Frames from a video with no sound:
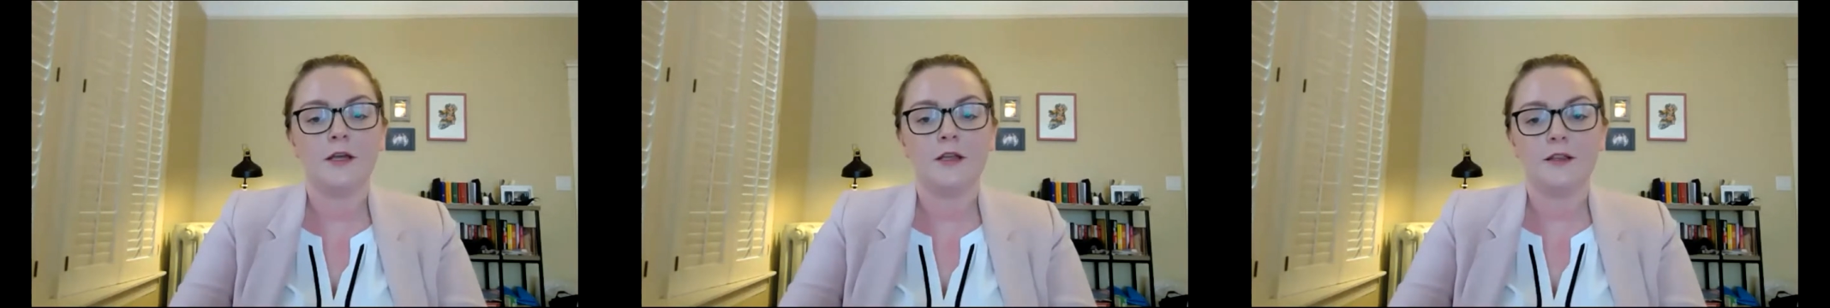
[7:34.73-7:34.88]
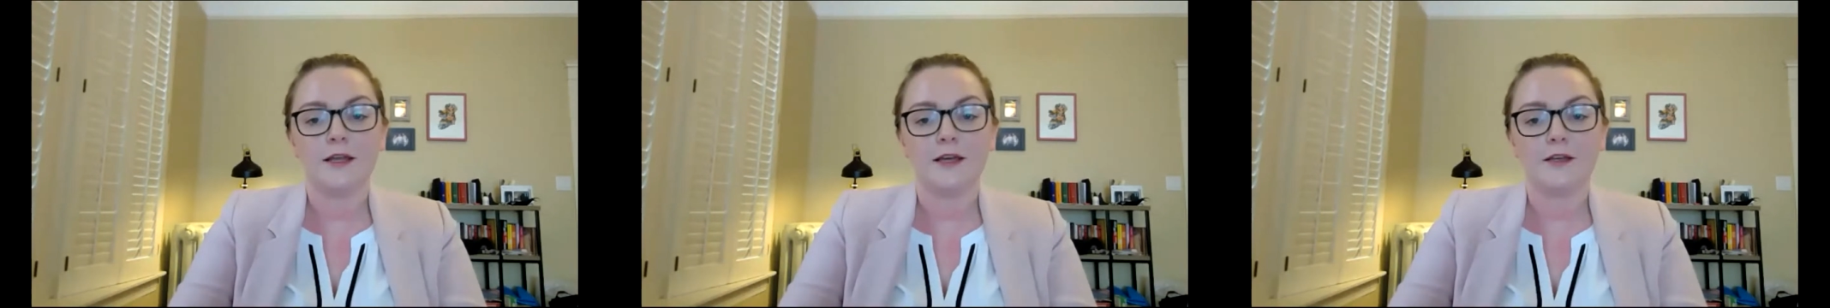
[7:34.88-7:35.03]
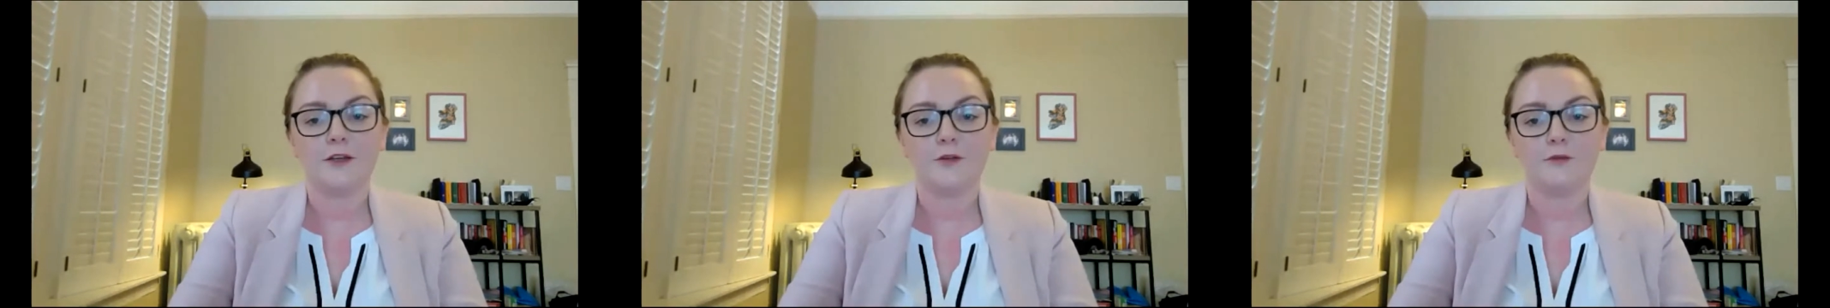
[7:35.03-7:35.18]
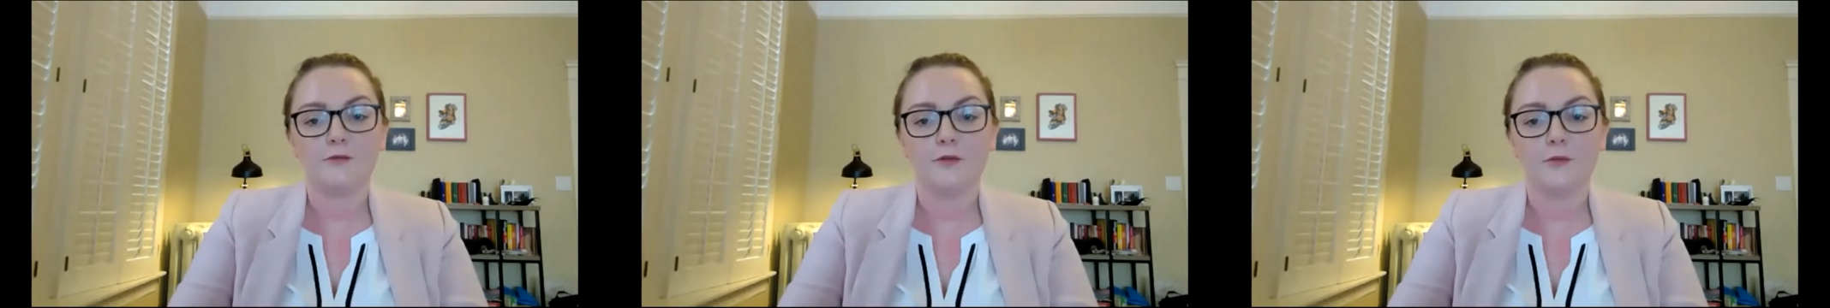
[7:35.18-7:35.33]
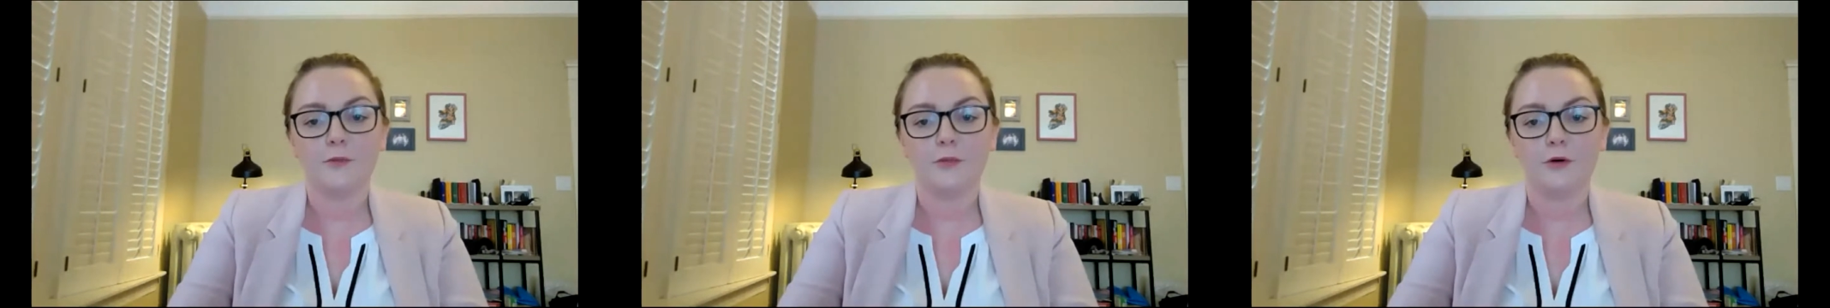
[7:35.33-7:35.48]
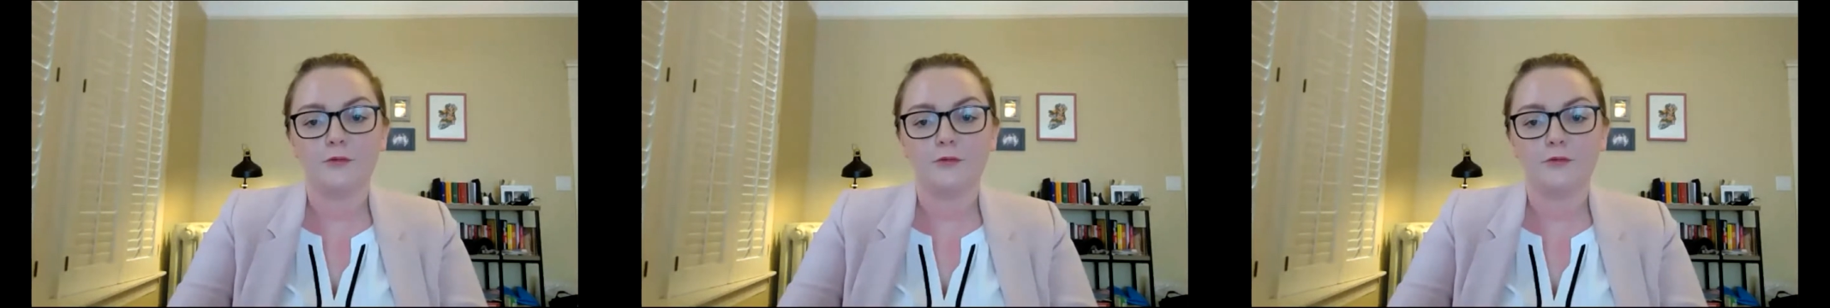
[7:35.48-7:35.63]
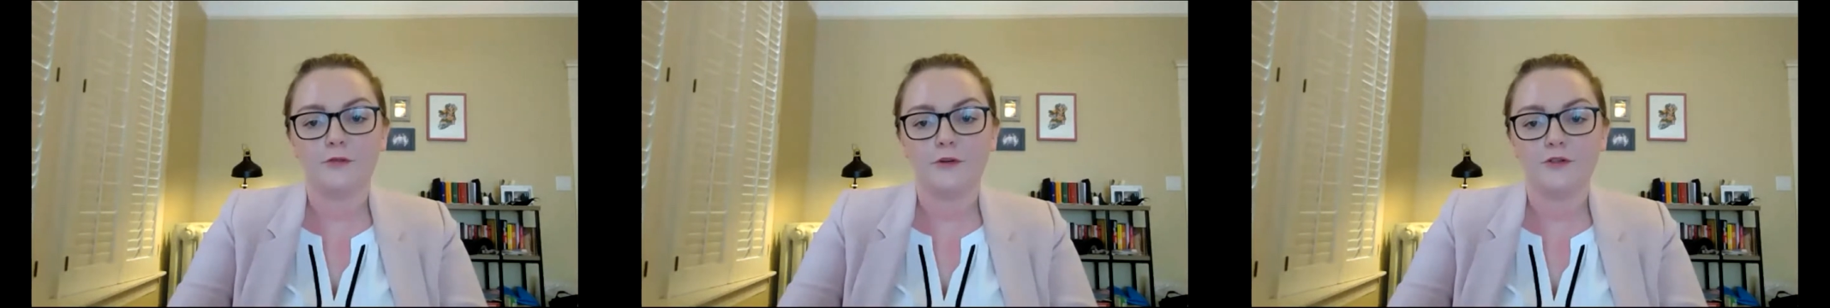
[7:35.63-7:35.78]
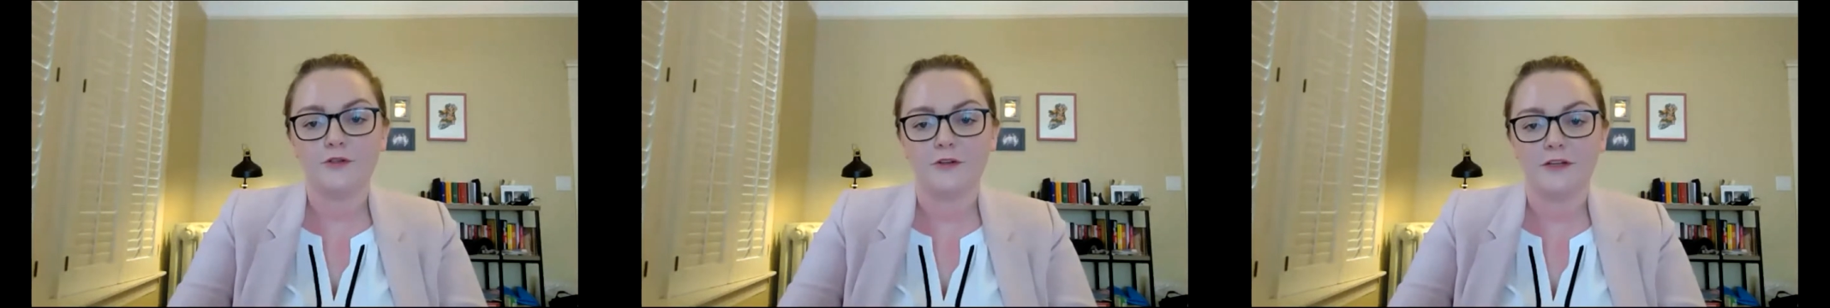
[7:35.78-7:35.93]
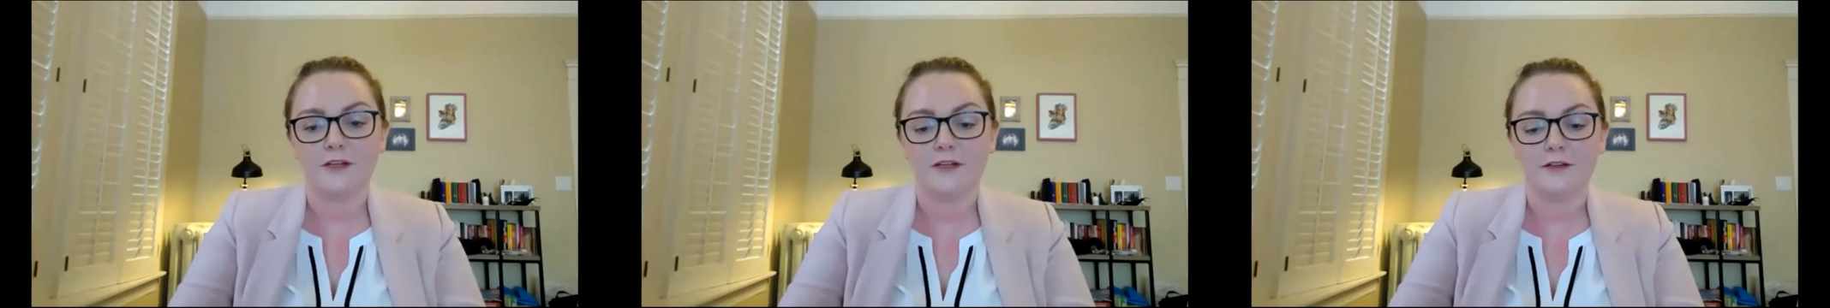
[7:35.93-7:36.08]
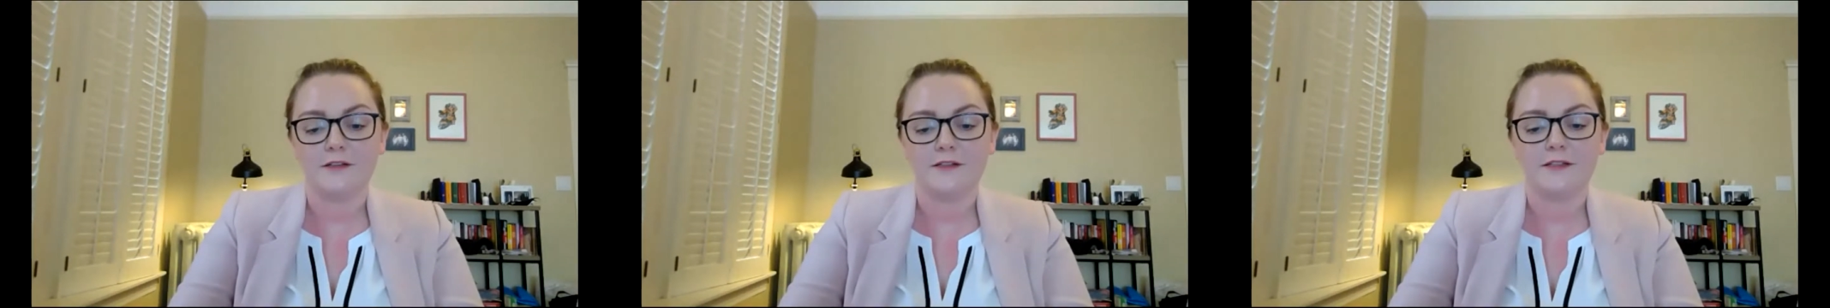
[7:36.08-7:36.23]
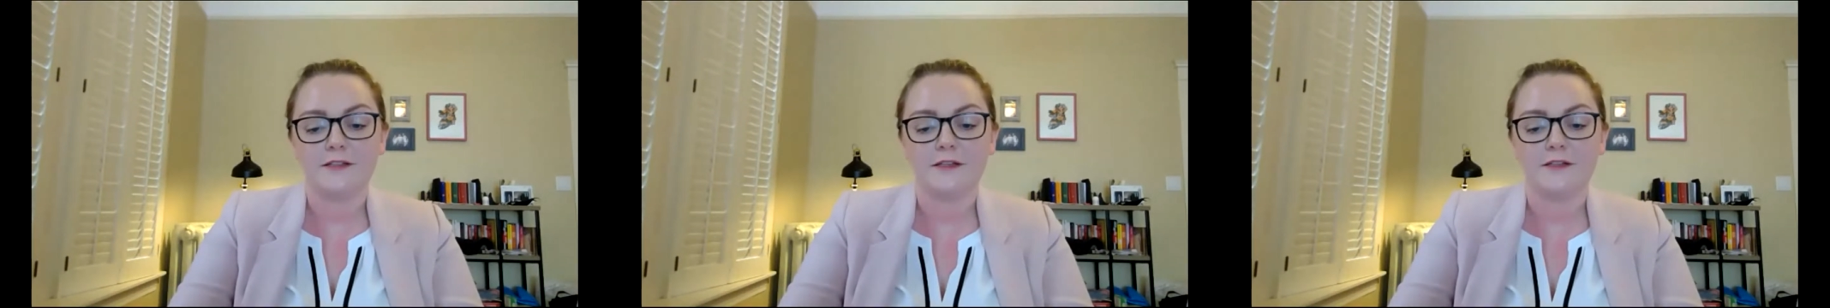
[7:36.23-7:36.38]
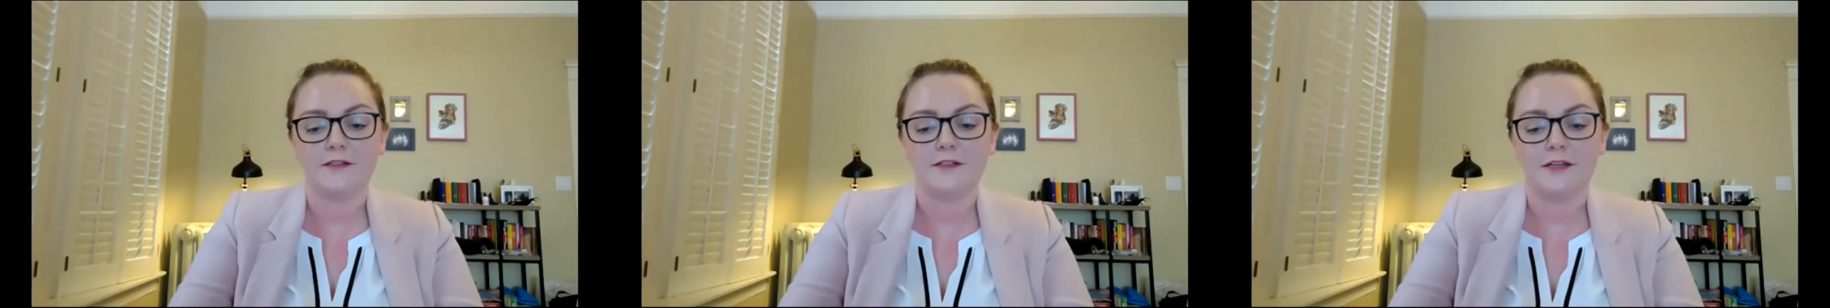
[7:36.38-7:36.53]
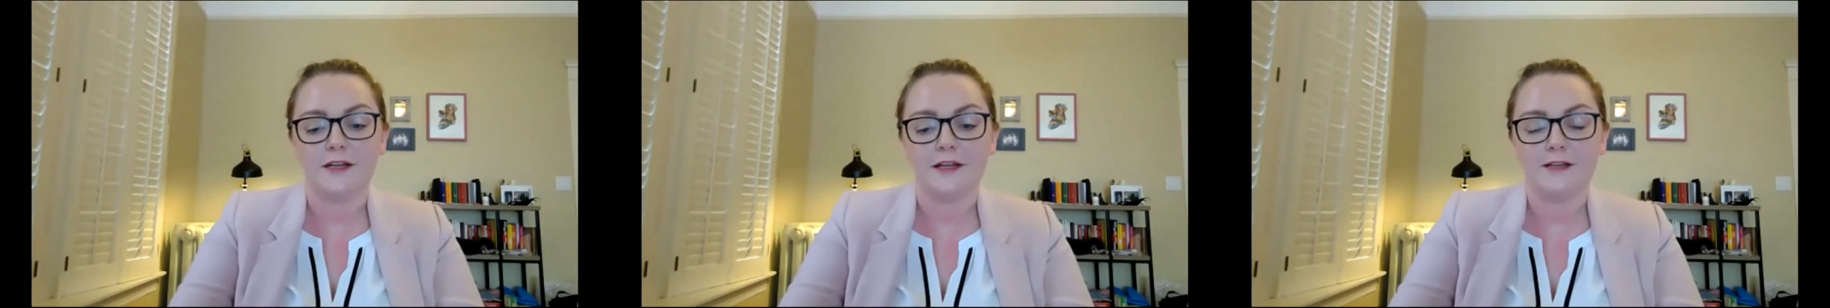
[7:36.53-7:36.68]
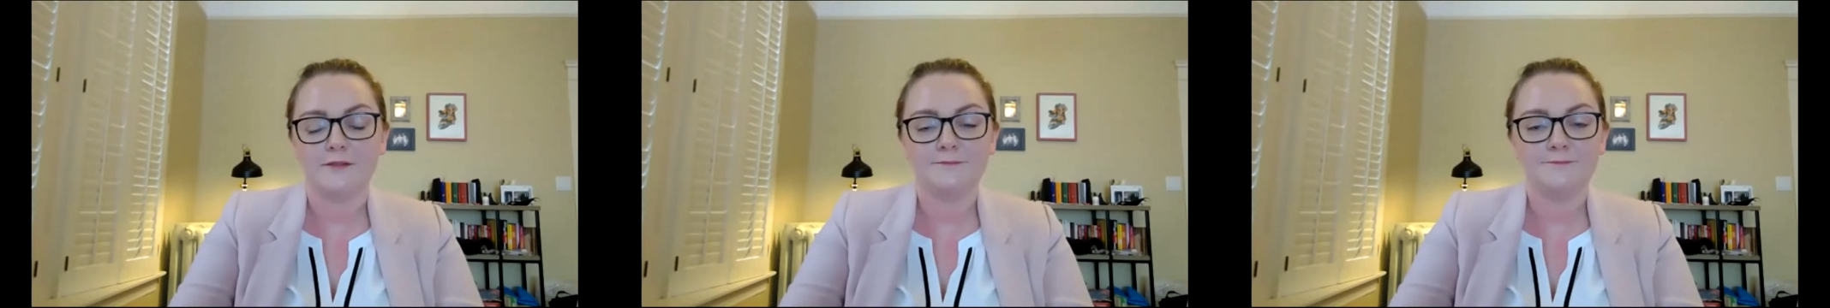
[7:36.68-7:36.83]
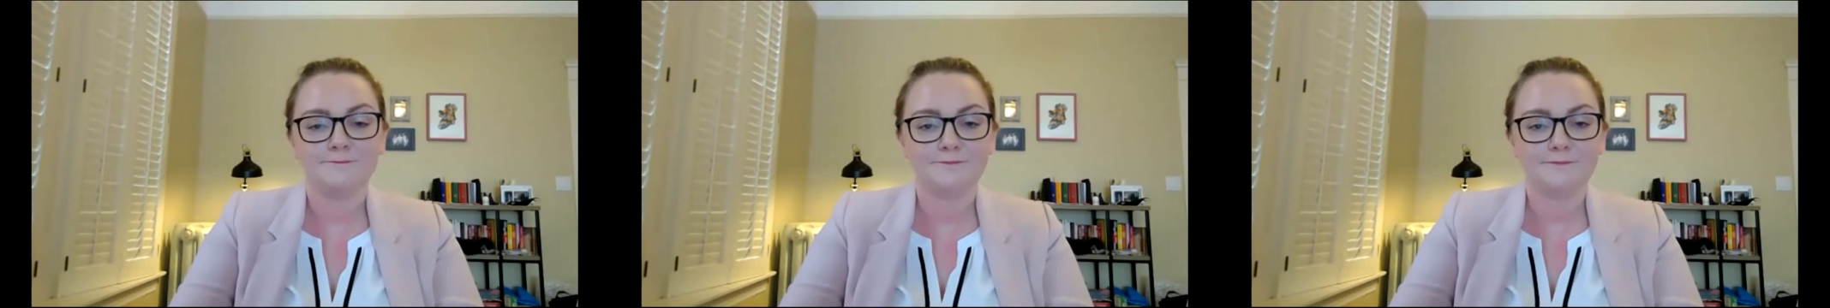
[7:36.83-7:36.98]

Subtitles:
Thank you both for joining us here today.